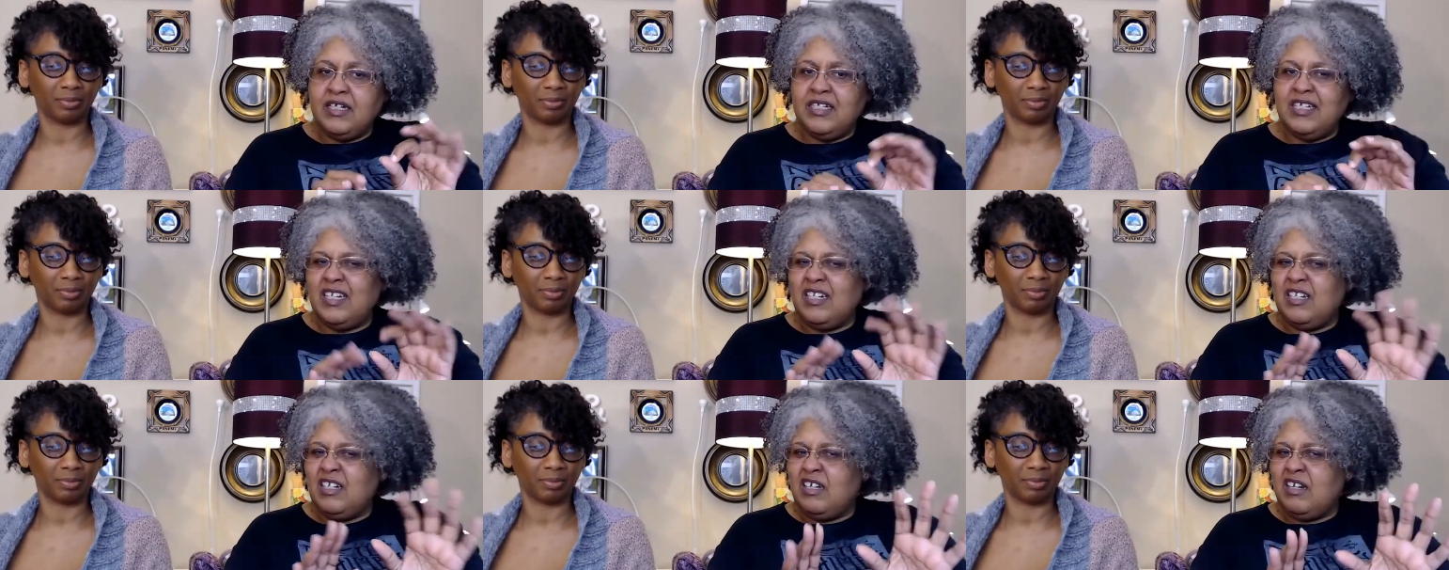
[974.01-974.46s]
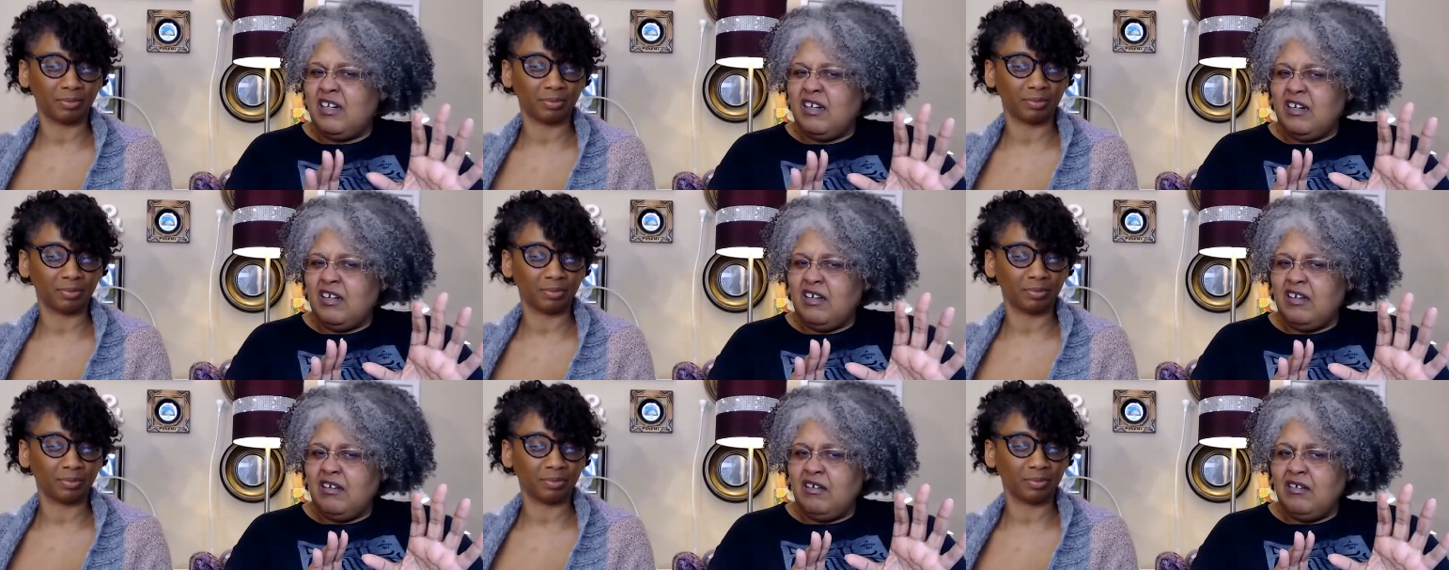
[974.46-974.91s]
Speaker 1: Didn't need
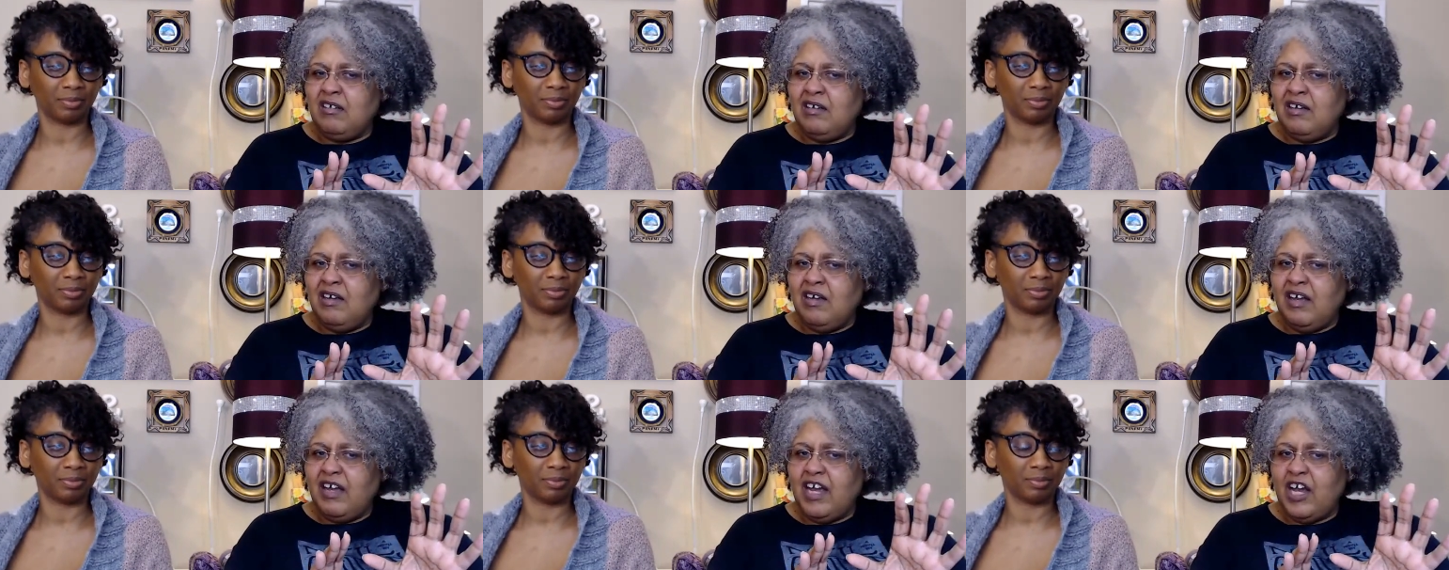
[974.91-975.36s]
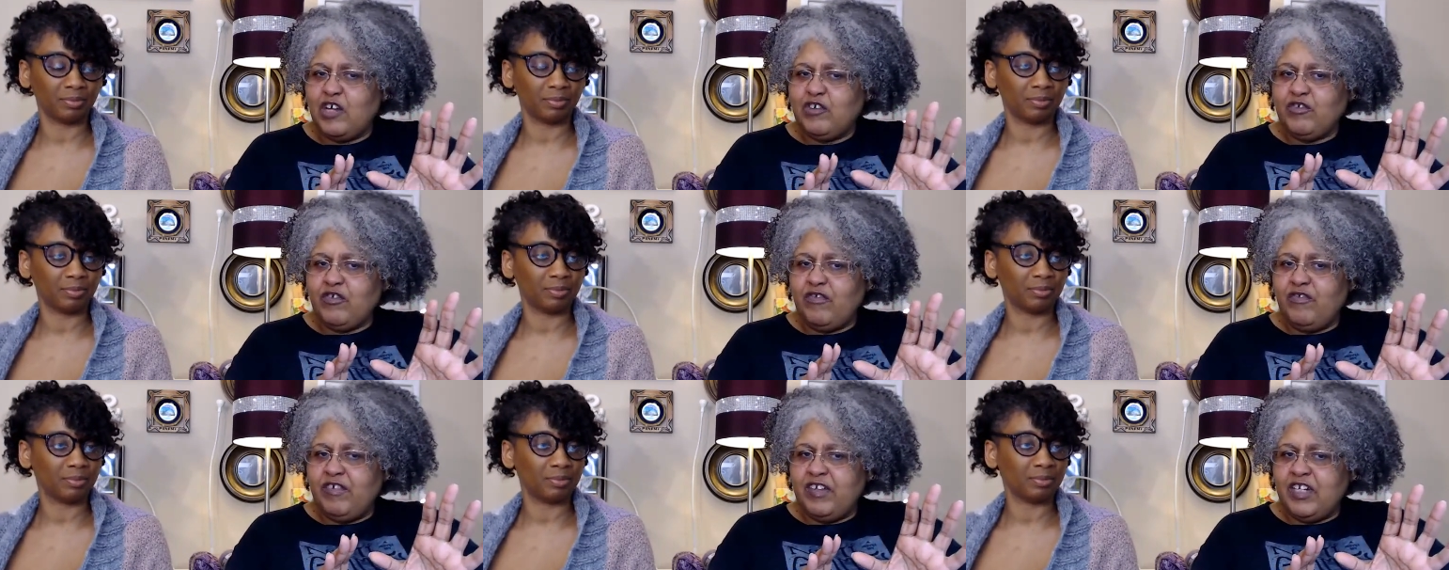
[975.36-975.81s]
any
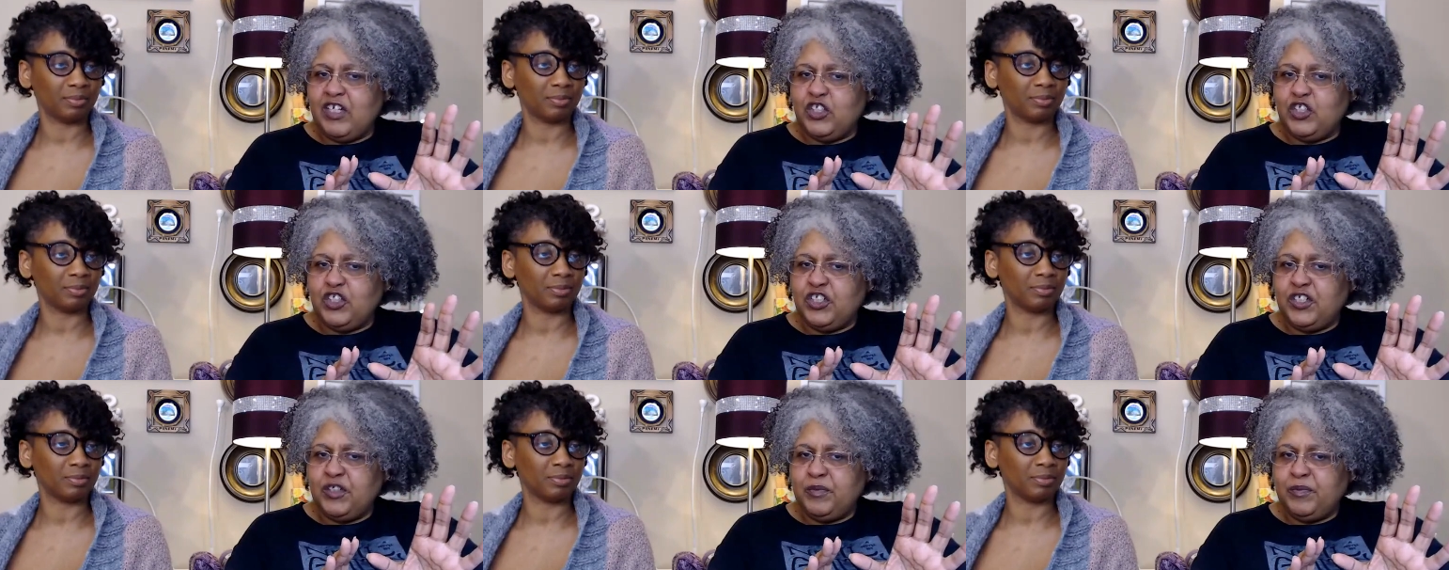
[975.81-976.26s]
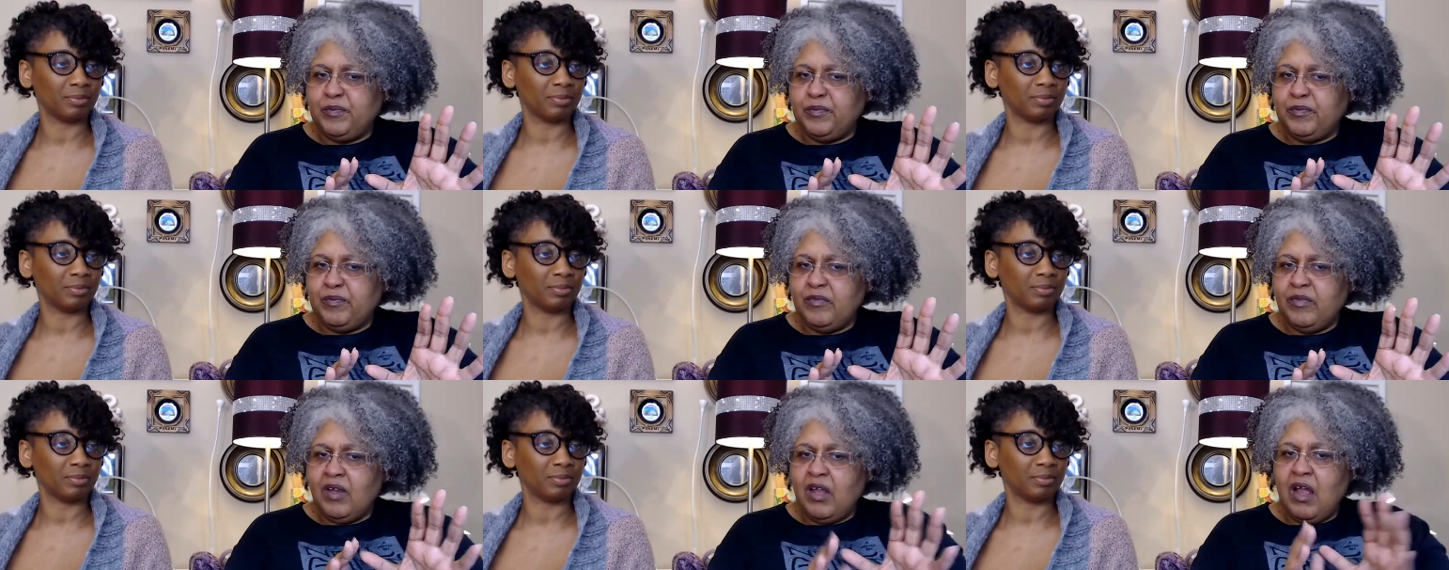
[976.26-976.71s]
extra finishing.
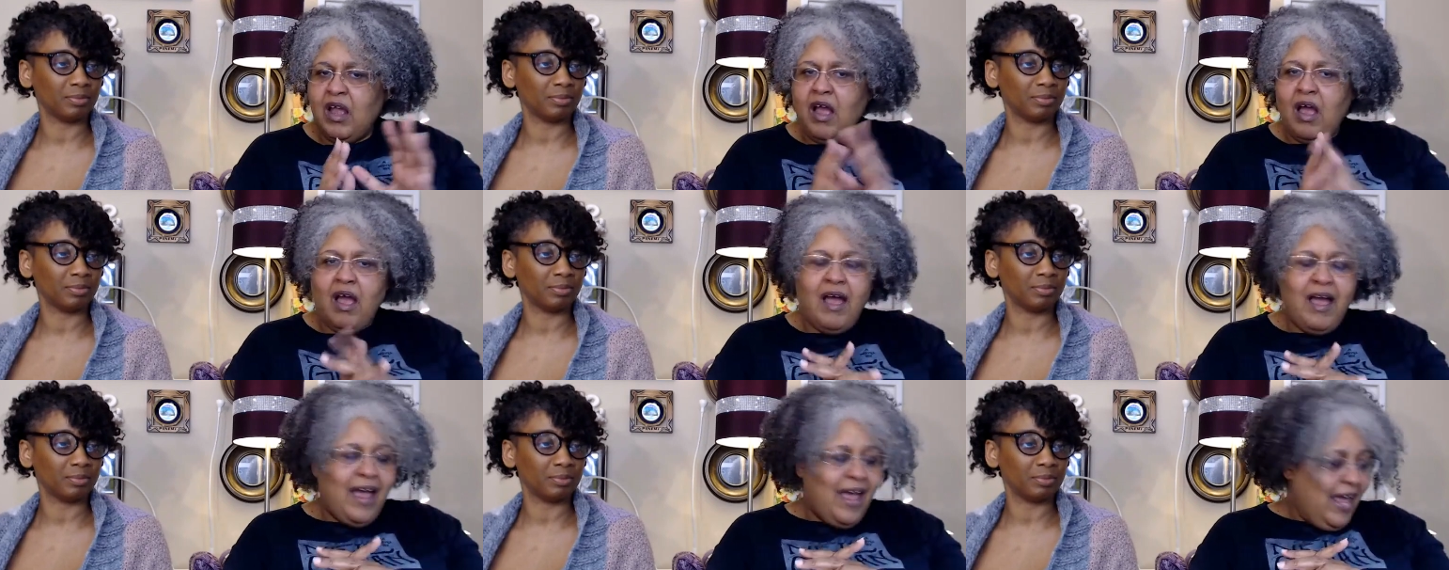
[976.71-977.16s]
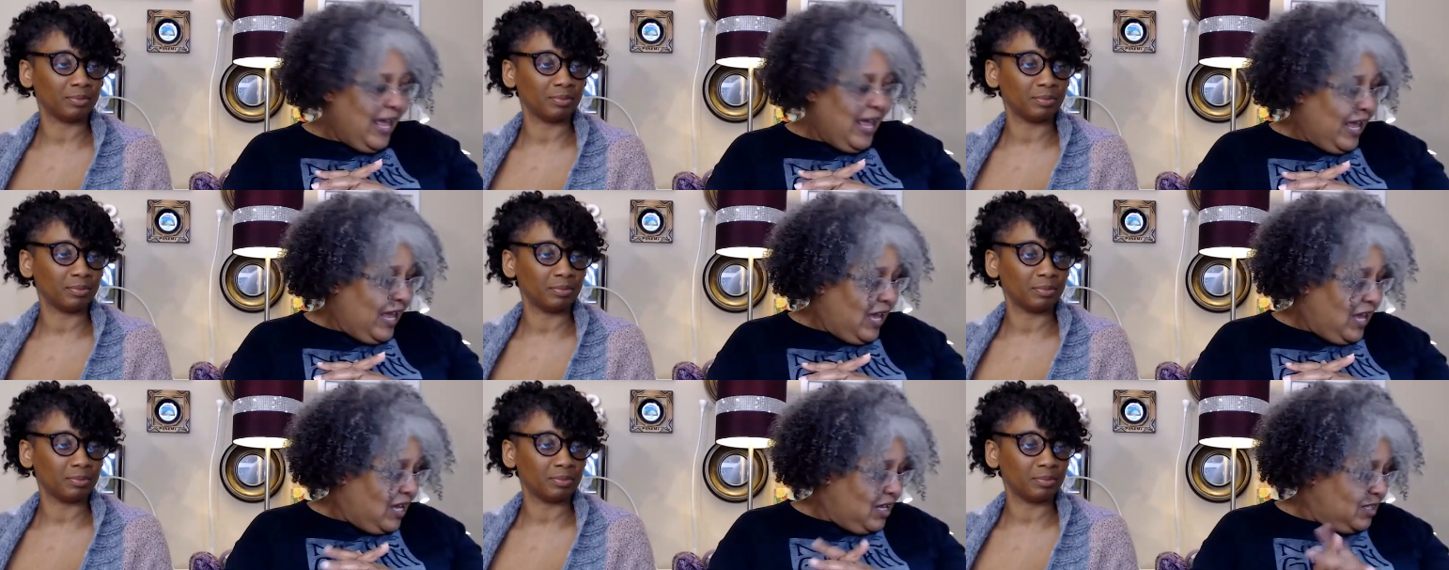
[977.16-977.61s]

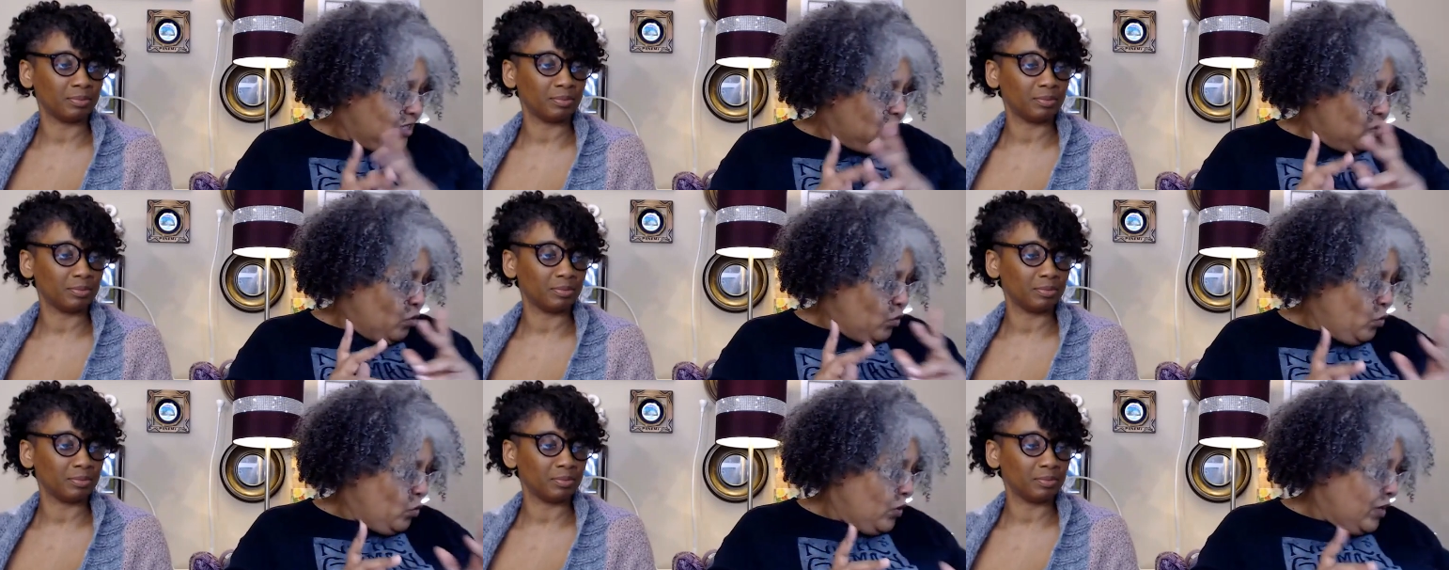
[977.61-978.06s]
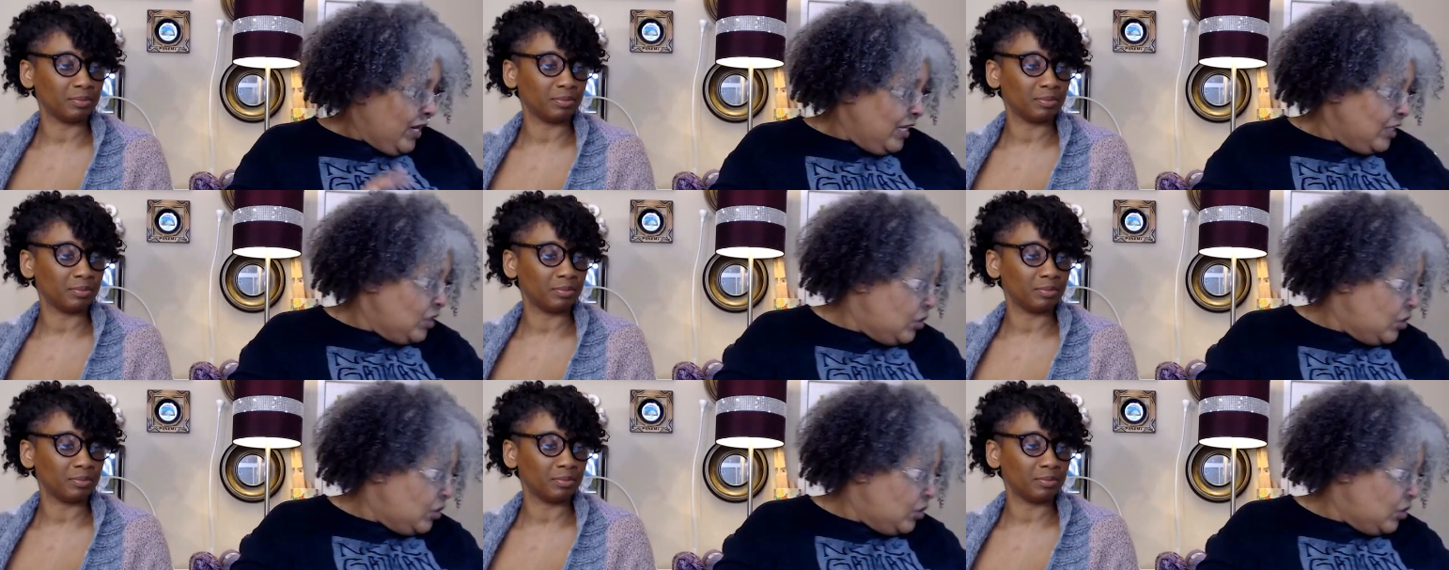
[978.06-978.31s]
And what I